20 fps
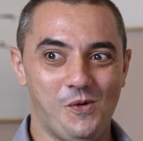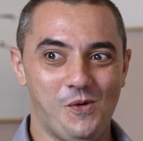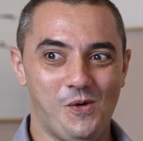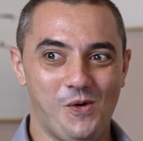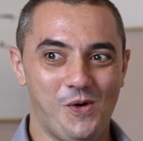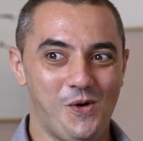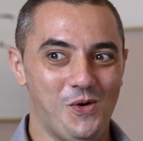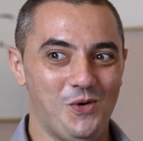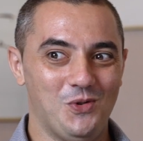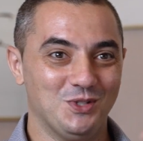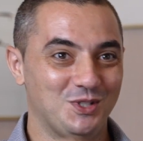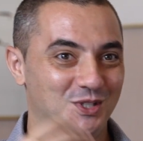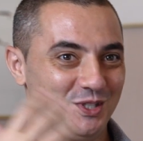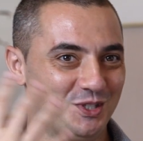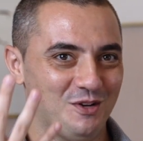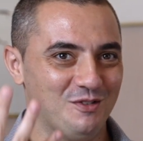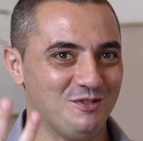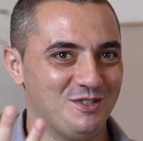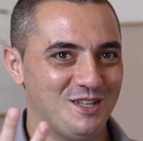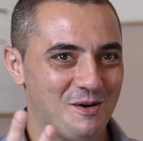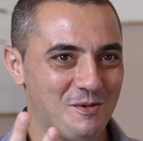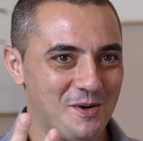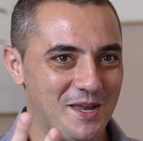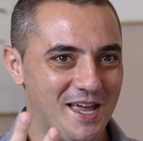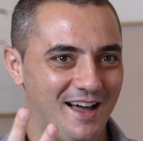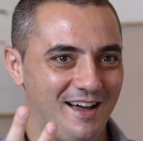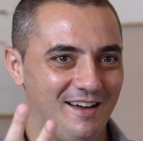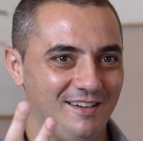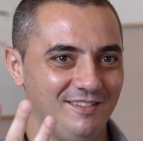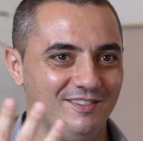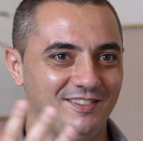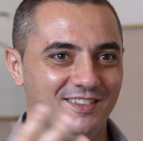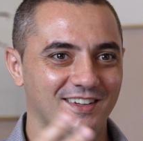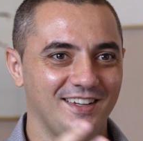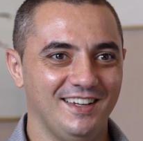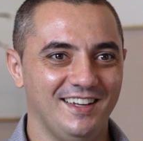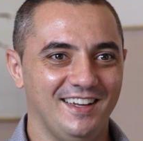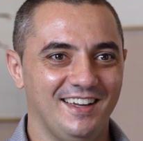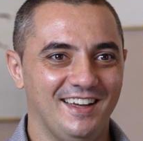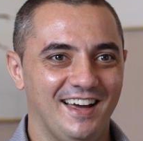all the stuff that we have,
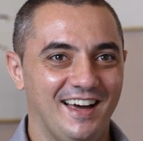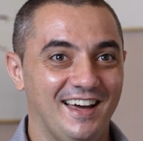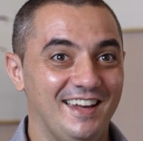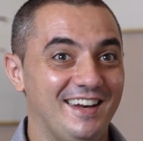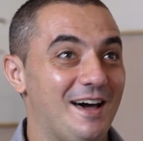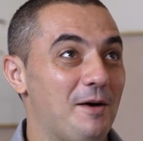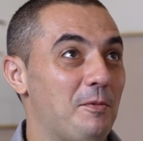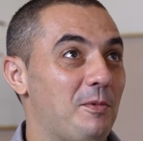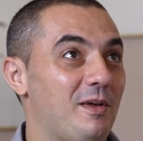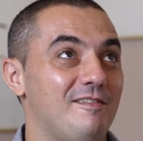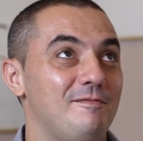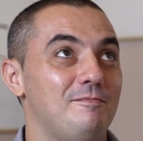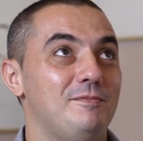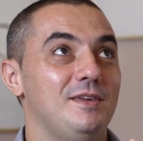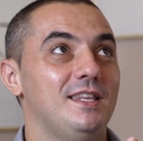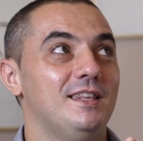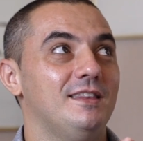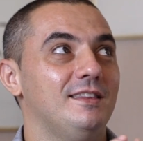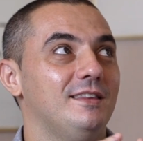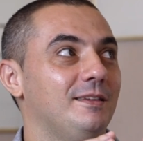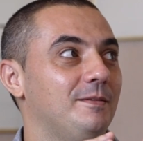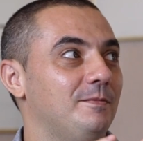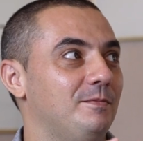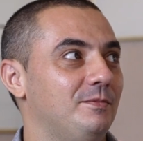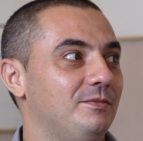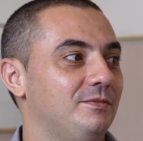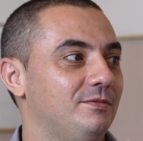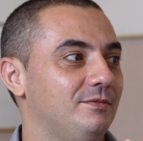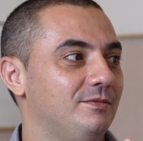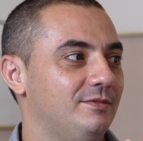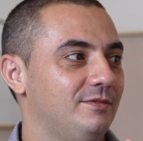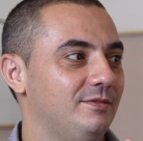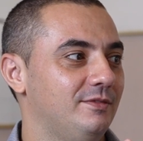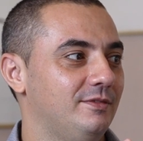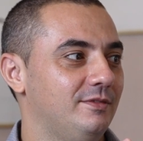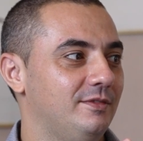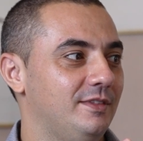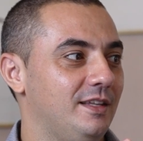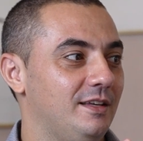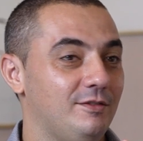and now we have been
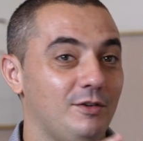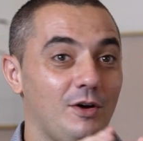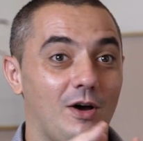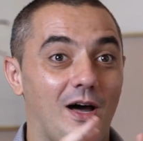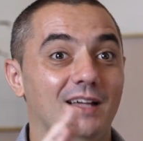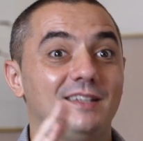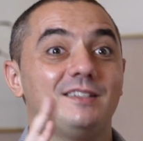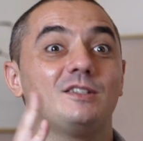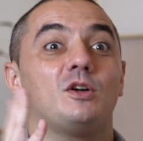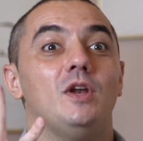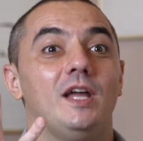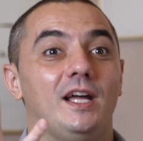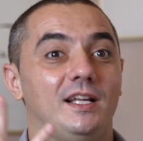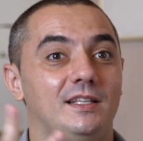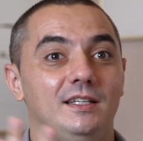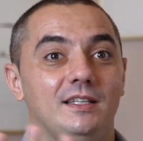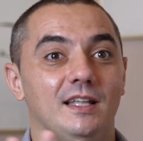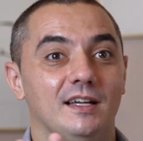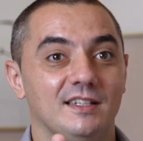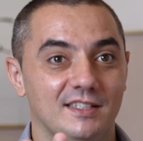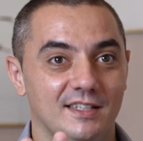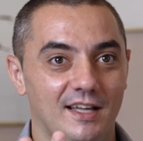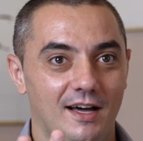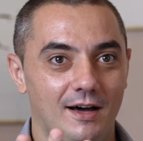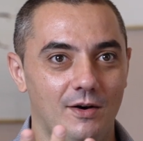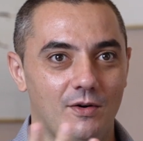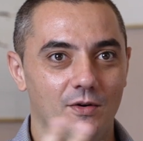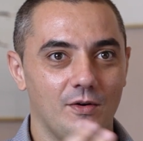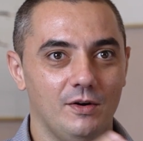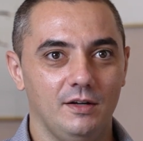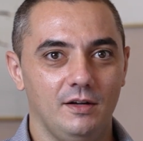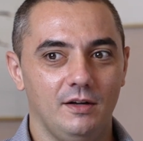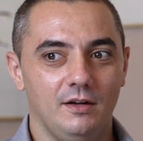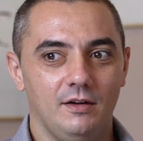never as connected as now,